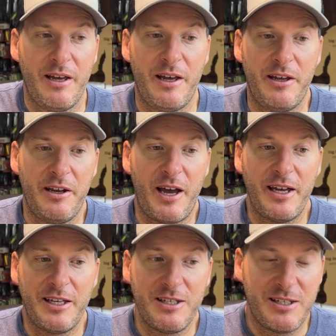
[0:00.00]
And
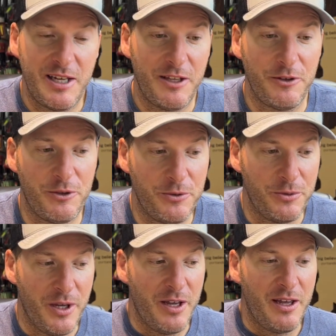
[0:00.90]
I can tell
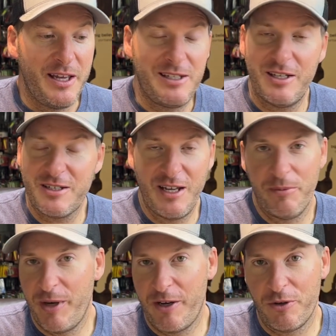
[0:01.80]
you, it does
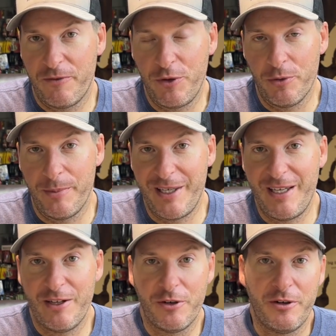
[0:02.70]
not matter if you're a
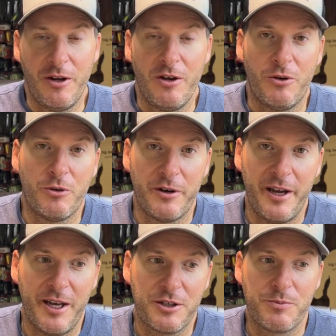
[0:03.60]
beginner or an
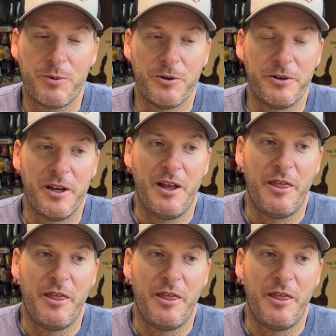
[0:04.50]
expert.